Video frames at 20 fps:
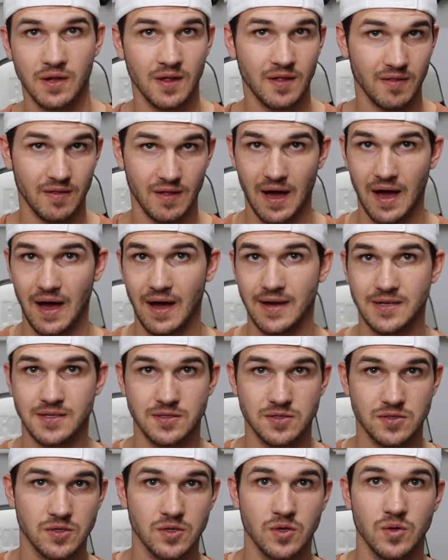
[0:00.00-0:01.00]
The
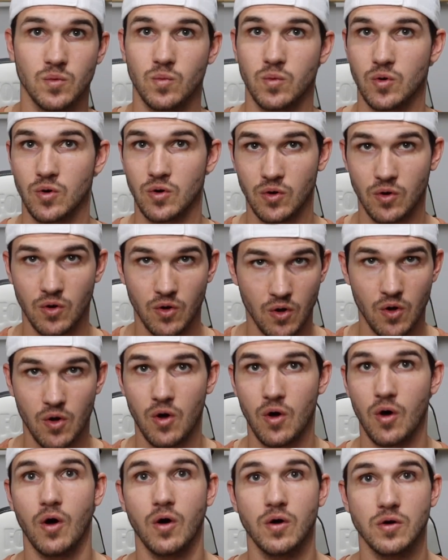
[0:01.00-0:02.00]
highs were
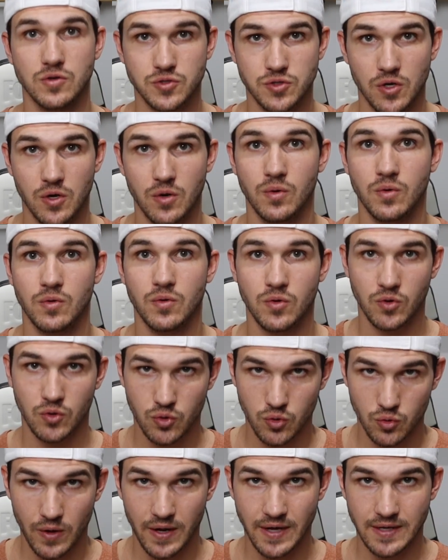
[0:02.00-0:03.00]
also
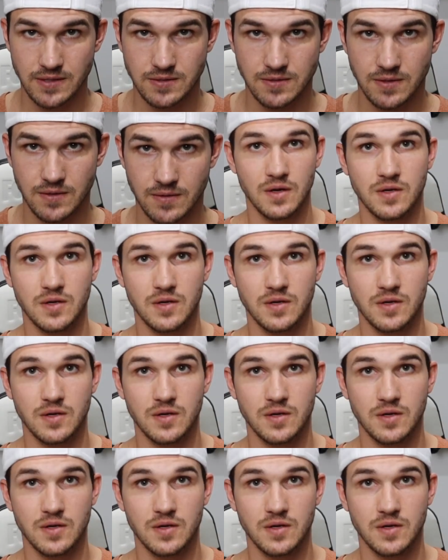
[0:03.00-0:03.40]
great.